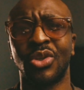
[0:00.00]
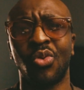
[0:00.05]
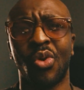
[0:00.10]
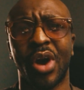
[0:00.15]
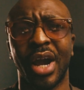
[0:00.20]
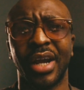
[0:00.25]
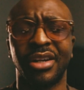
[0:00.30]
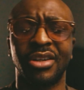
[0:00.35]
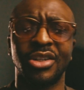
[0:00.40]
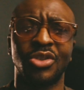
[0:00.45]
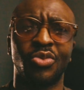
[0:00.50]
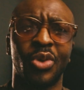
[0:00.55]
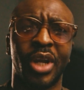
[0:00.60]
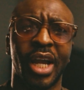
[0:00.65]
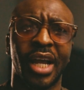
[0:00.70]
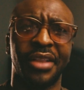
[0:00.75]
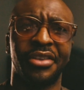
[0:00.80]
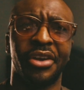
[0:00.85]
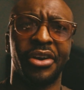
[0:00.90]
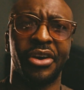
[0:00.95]
quiet because we
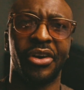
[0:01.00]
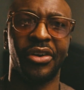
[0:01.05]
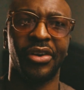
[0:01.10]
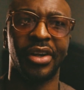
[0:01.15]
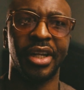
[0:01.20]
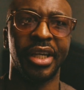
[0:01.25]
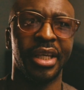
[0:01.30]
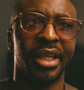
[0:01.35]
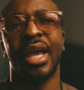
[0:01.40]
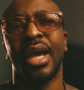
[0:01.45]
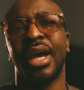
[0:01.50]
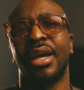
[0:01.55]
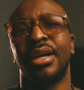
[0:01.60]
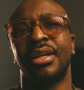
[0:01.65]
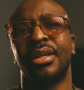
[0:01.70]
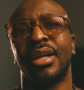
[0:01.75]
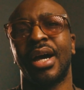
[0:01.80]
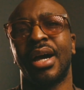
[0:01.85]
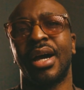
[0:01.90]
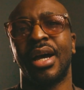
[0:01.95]
got there early,
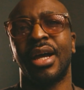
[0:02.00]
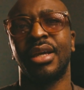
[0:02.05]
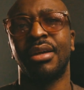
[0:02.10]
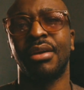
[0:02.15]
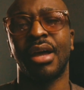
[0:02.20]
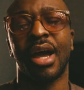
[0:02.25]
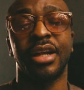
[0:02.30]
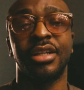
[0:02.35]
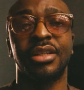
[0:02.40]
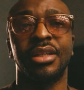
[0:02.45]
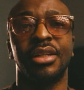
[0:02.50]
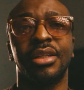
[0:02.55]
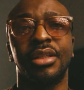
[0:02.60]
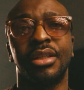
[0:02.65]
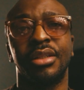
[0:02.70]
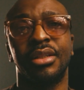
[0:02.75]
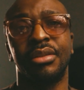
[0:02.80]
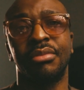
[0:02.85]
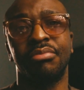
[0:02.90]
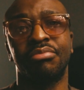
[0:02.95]
and I
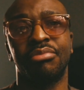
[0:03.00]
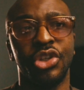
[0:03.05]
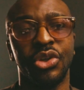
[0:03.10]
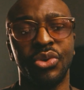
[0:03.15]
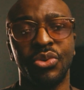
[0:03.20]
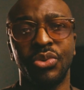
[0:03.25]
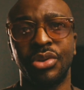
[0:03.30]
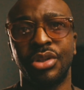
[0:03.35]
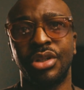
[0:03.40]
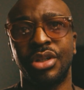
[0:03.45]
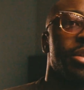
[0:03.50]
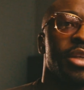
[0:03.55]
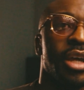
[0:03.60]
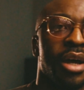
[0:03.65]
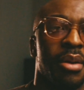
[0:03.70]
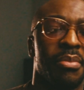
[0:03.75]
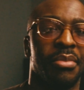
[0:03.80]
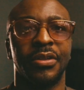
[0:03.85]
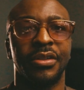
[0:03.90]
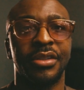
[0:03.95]
actually used
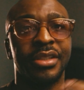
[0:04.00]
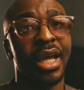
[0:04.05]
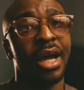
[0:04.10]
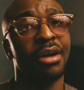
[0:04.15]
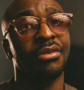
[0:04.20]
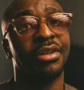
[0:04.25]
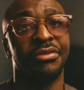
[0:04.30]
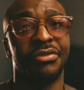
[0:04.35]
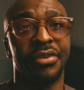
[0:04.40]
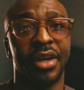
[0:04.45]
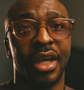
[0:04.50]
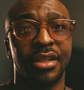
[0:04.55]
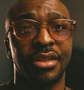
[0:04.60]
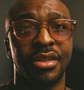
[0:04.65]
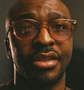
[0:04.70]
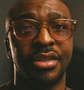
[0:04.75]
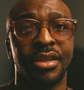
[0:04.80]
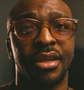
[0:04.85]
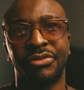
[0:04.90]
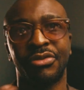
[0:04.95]
some sound
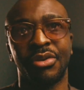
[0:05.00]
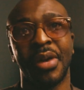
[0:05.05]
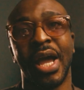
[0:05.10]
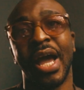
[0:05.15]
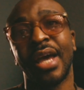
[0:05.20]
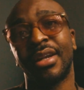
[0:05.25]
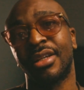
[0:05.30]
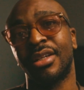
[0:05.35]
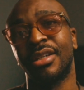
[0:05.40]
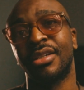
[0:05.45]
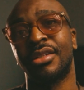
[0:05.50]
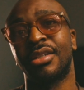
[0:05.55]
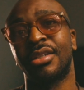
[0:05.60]
effects from Atlas.